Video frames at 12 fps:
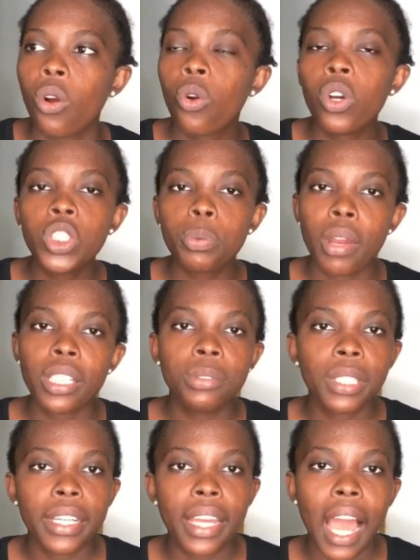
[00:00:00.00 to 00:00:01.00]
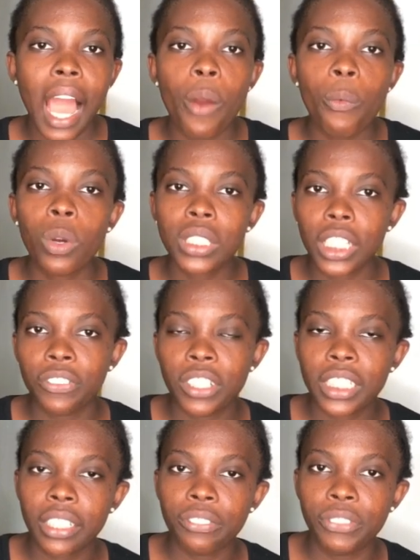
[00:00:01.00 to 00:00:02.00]
Go to my YouTube channel and watch our
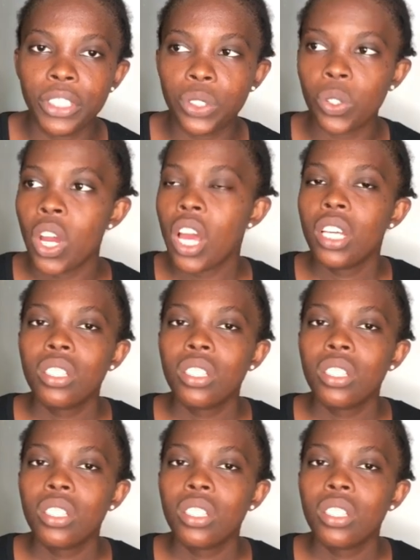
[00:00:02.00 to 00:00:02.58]
first video.